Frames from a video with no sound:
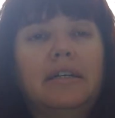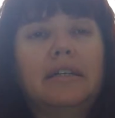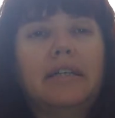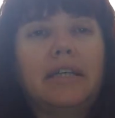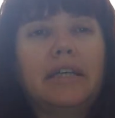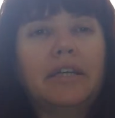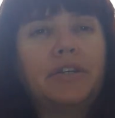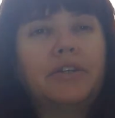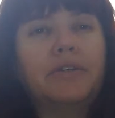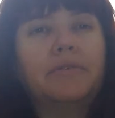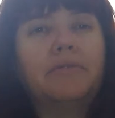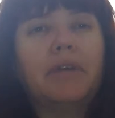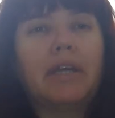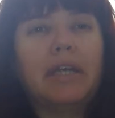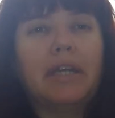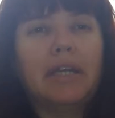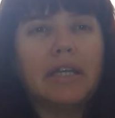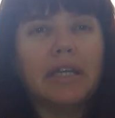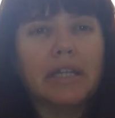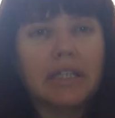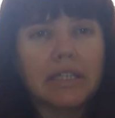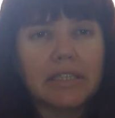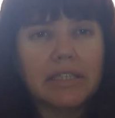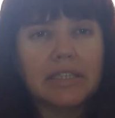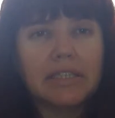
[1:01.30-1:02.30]
Inner
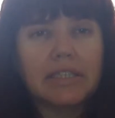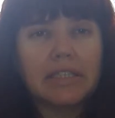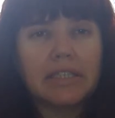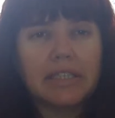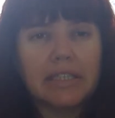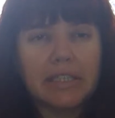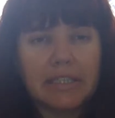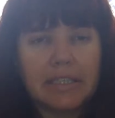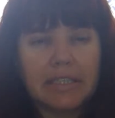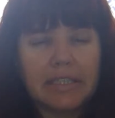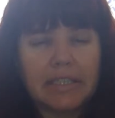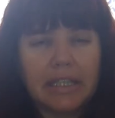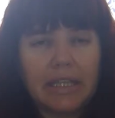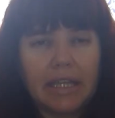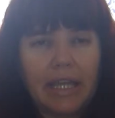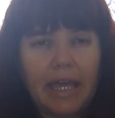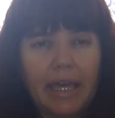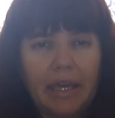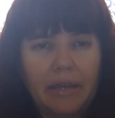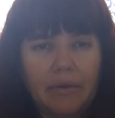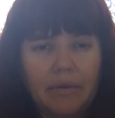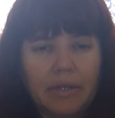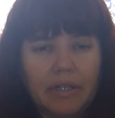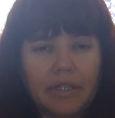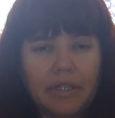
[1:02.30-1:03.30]
radiance is the
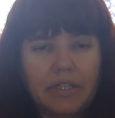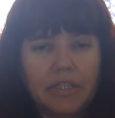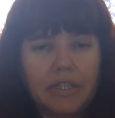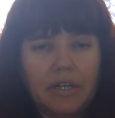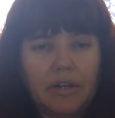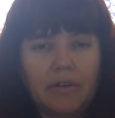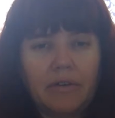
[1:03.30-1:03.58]
language